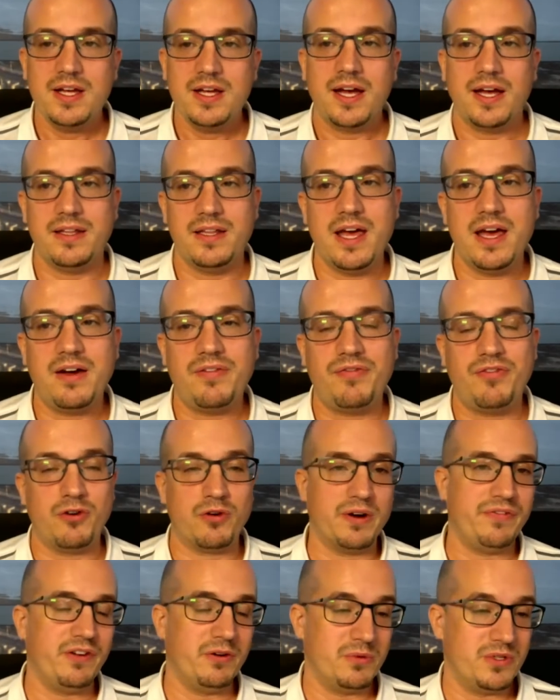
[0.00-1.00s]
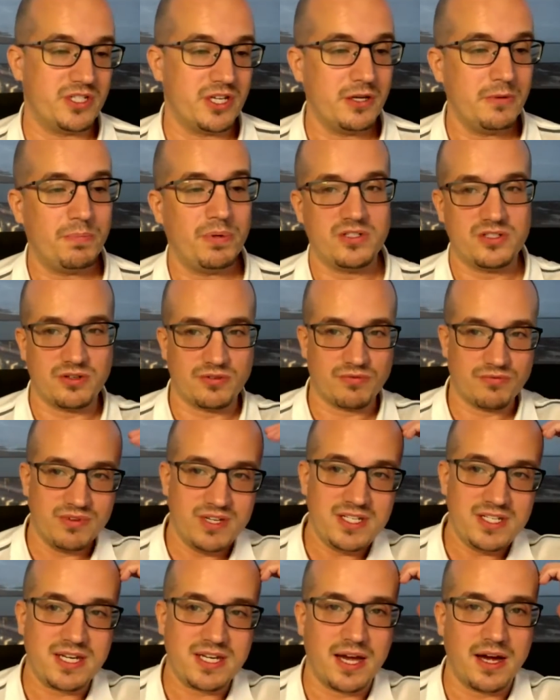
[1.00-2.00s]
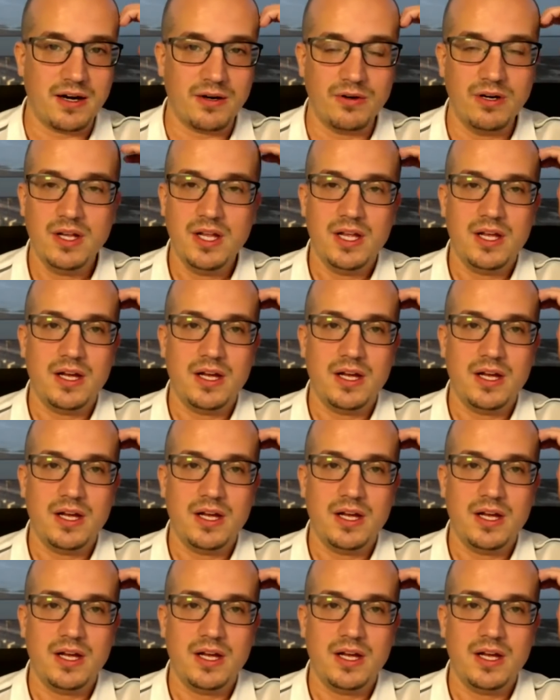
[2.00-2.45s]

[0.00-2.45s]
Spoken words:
And therefore, if it was open to retail,